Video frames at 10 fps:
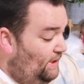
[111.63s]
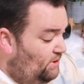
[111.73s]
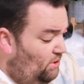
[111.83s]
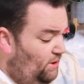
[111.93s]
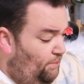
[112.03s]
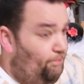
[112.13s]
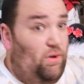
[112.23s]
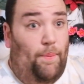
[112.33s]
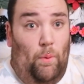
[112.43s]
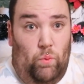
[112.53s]
it's like
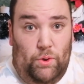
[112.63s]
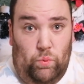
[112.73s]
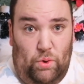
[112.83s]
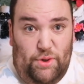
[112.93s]
proper wood,